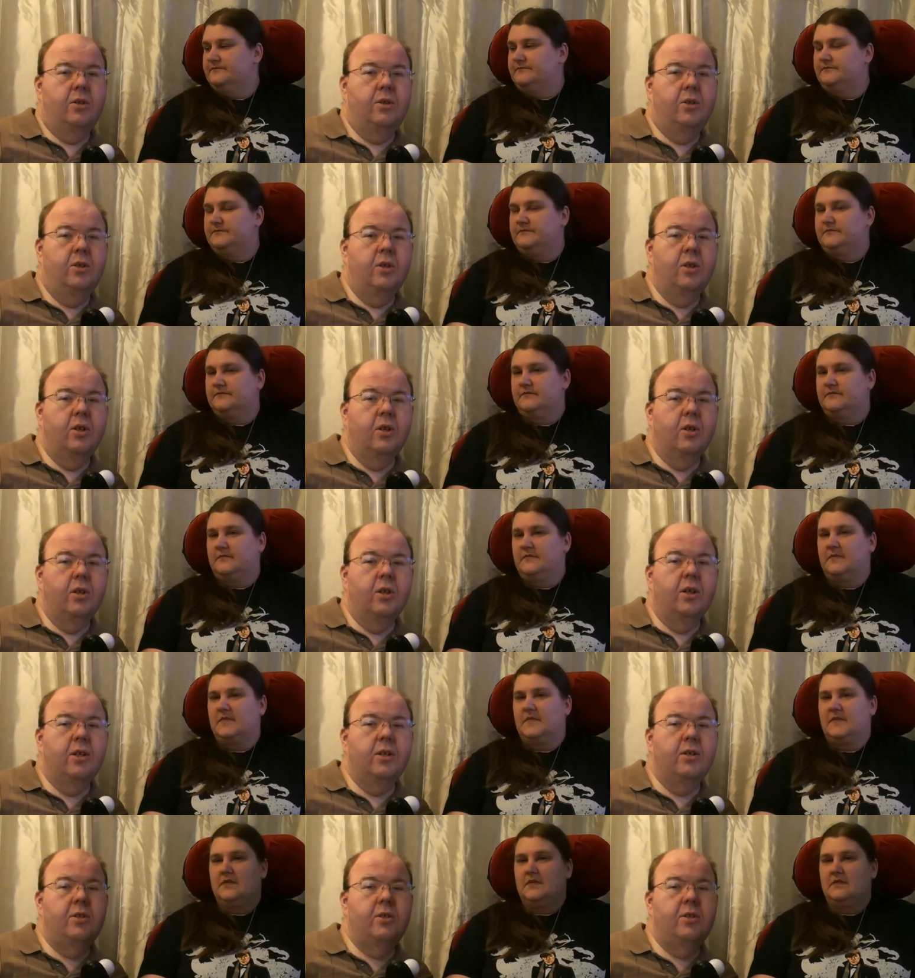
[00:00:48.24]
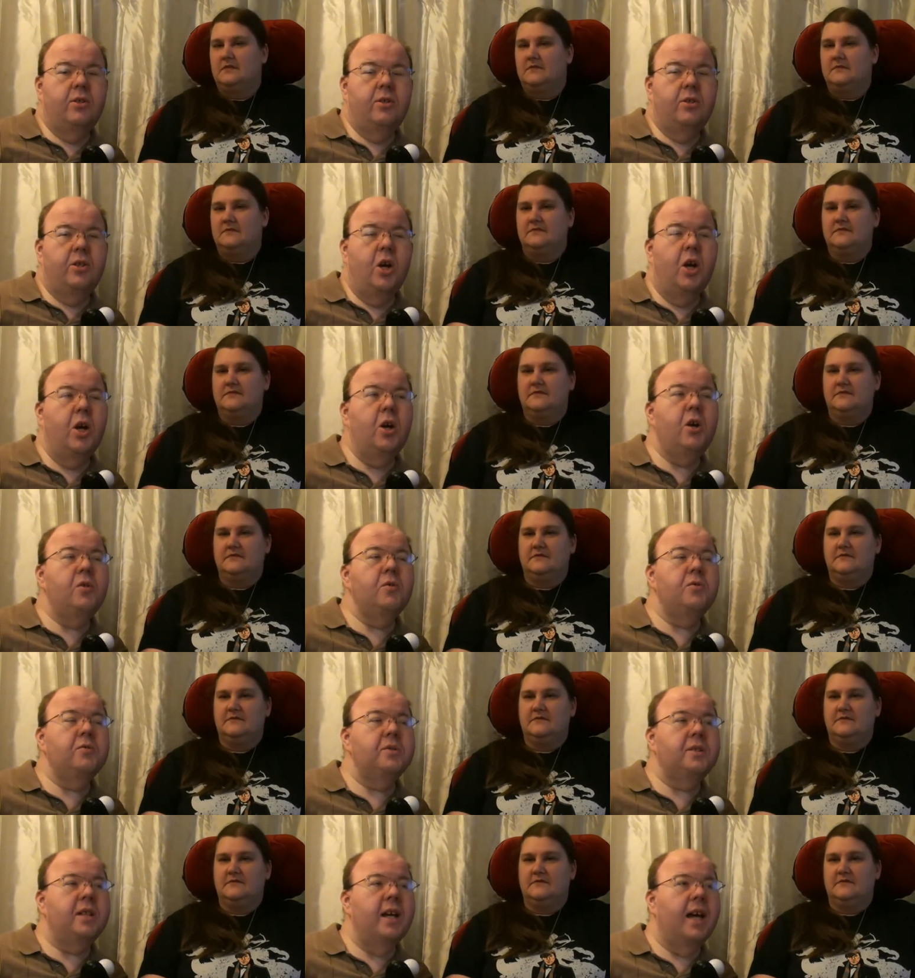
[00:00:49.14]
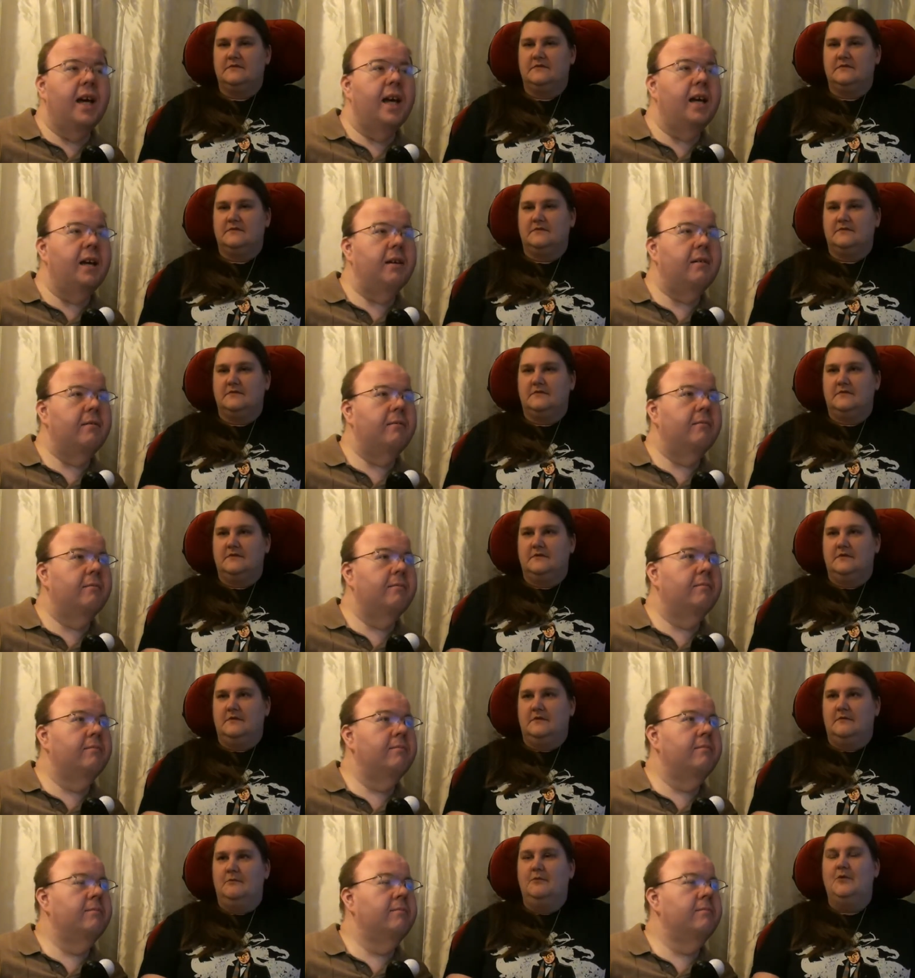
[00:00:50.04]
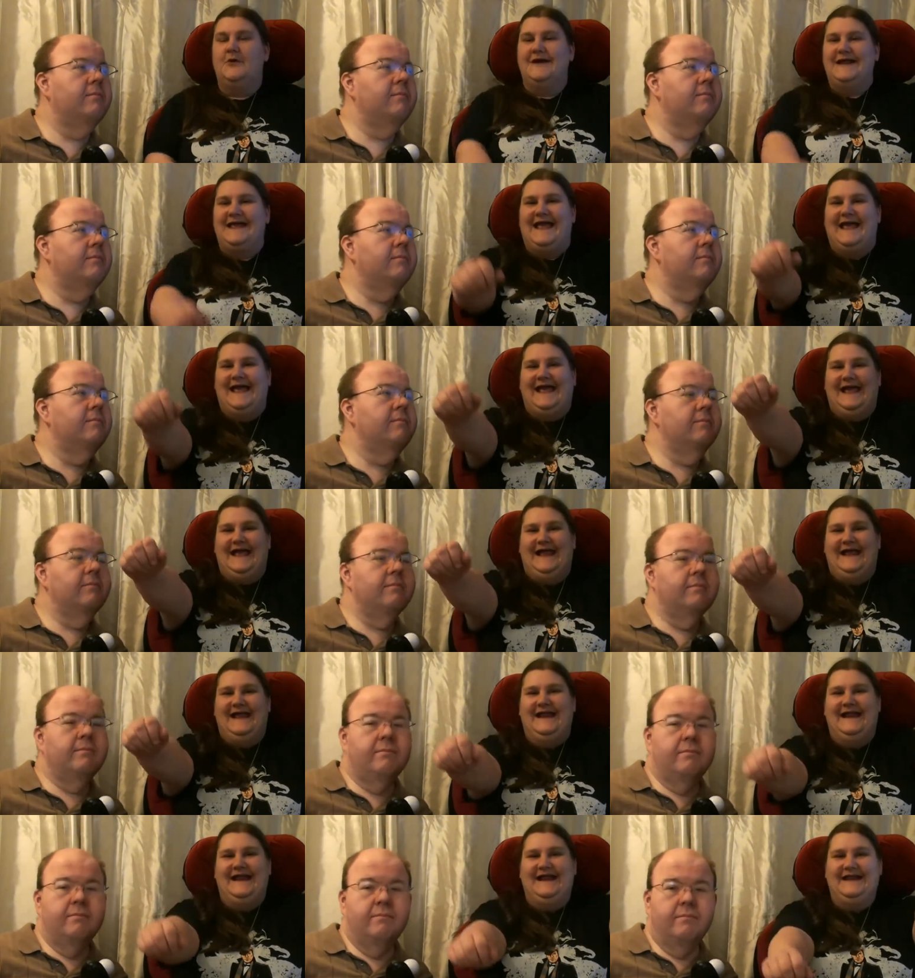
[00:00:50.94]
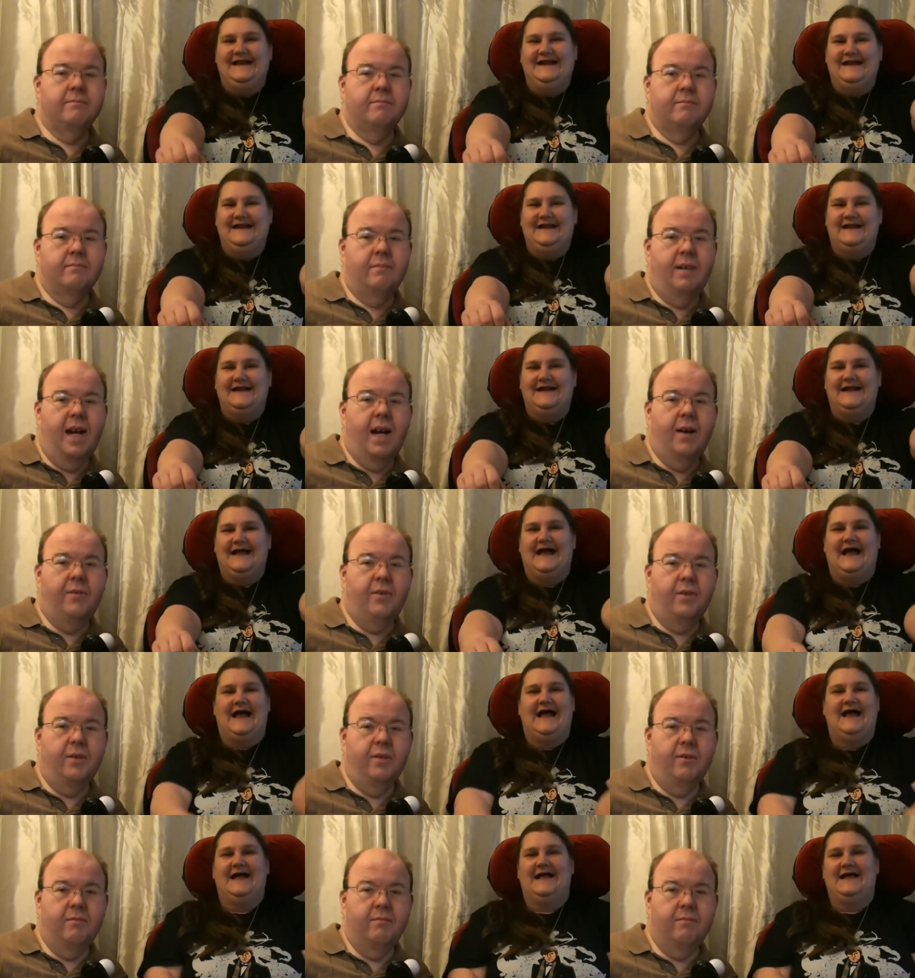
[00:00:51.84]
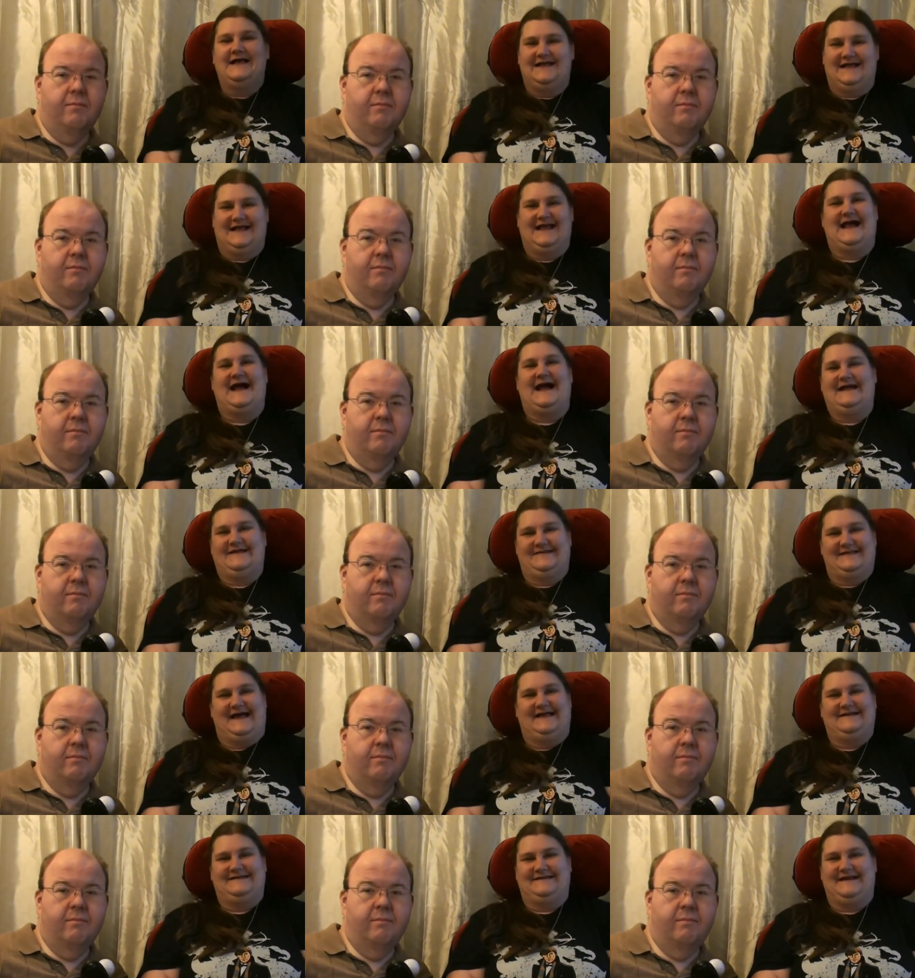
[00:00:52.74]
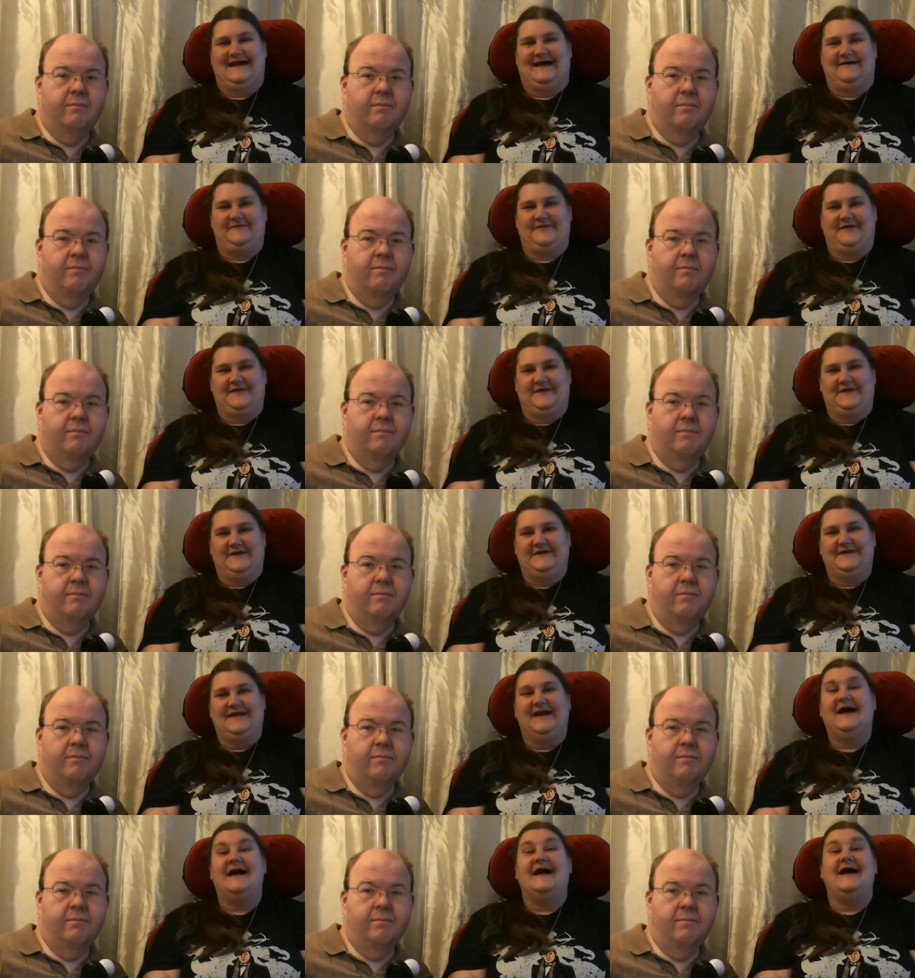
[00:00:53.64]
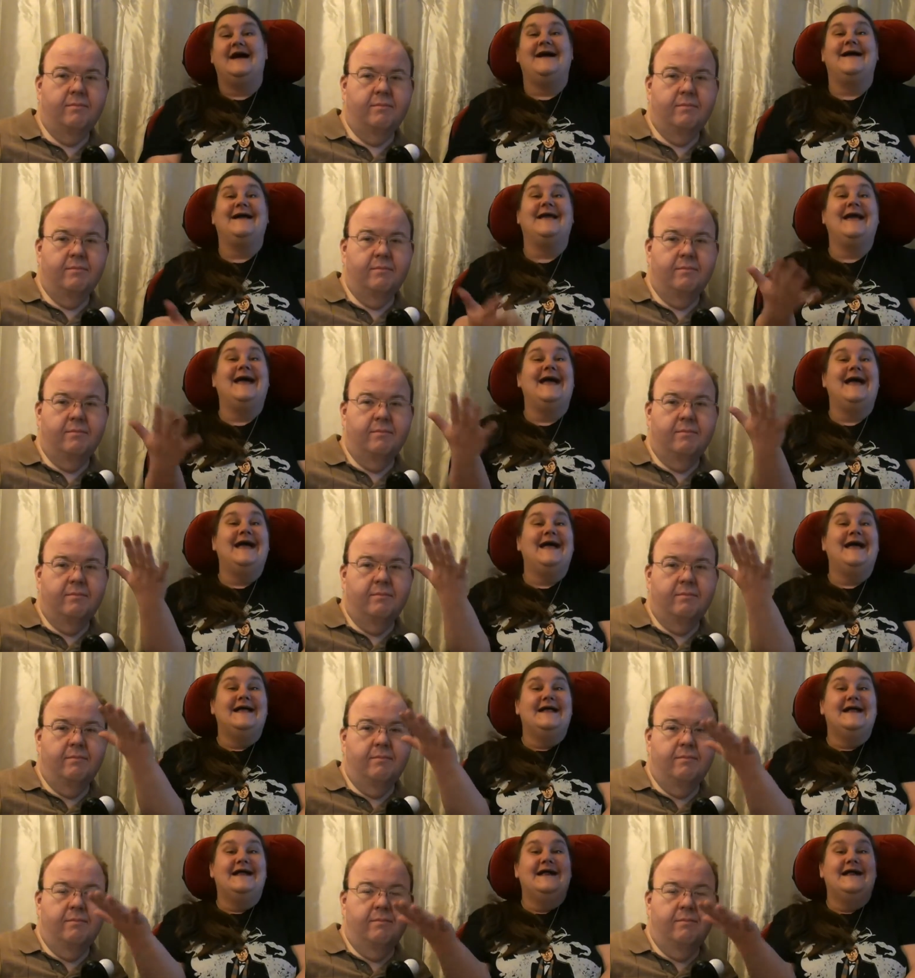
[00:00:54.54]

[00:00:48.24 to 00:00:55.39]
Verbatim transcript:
Speaker 1: Good Tuesday
Speaker 2: morning.
Speaker 1: Afternoon.
Speaker 2: Yeah, it's actually afternoon again.